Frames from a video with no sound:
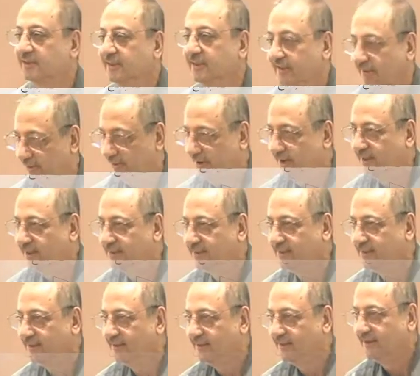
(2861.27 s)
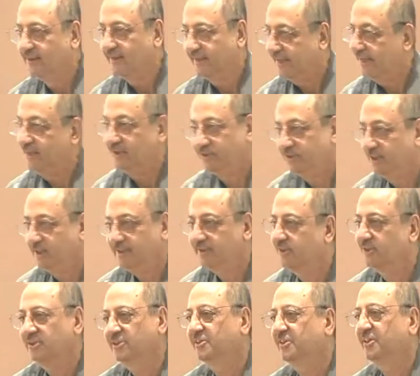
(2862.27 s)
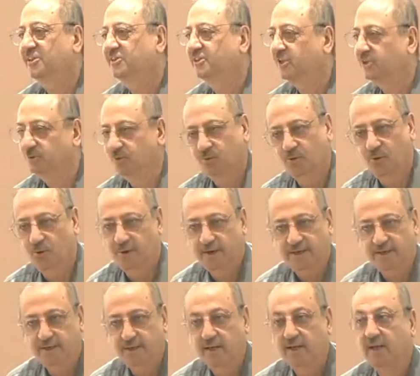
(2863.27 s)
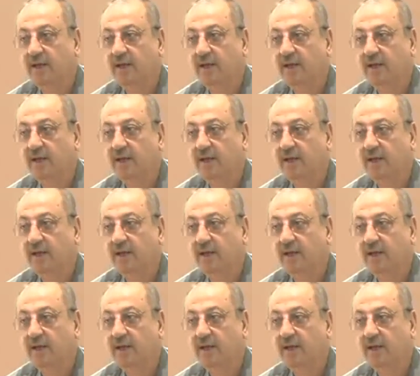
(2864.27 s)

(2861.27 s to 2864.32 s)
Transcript: Correct? Easy? This is easy, you know it.